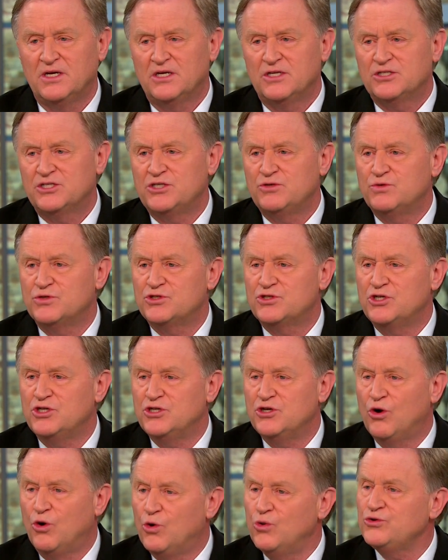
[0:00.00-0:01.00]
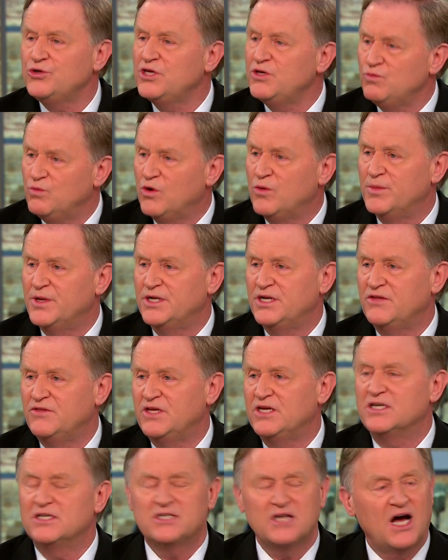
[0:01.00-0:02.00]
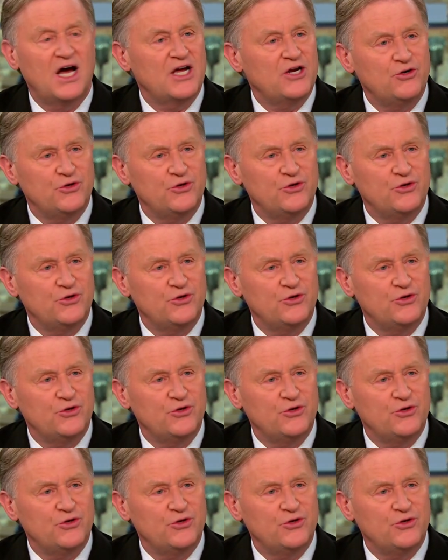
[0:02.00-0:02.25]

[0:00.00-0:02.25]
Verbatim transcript: she was the only woman in the entire